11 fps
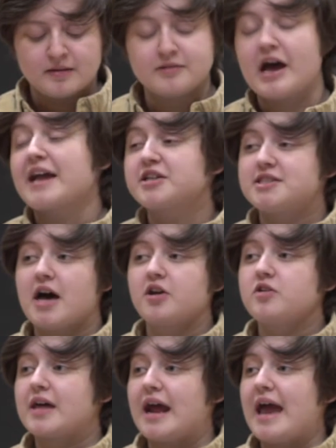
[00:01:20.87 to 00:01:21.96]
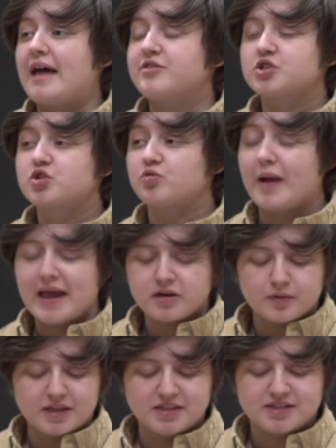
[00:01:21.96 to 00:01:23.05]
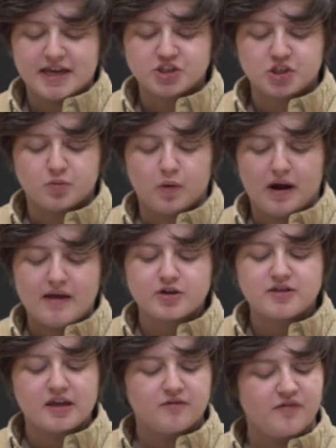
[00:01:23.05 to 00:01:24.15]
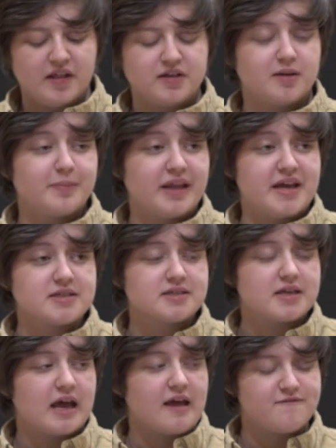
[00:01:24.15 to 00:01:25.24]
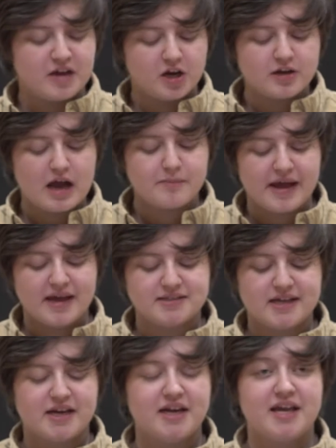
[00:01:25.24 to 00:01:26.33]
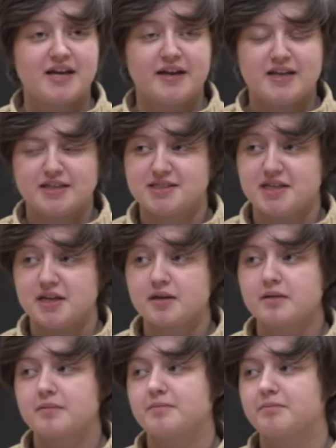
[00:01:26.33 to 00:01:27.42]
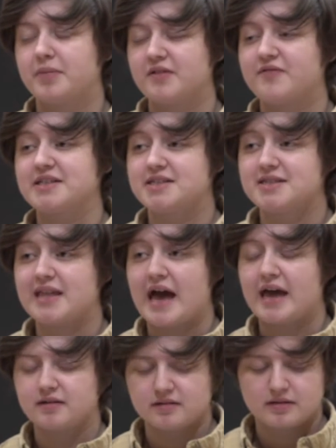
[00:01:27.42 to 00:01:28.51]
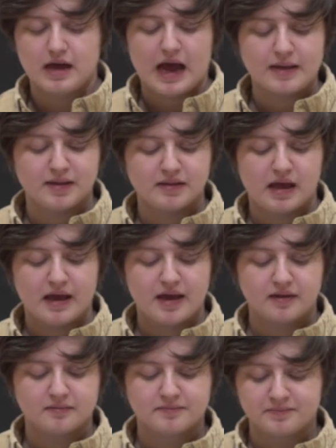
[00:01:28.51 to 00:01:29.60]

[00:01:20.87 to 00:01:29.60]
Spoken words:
Now, I could tell you that I had this grand realization where everything fell into place, and I figured out my identity in an instant. But if I did that, I'd be lying.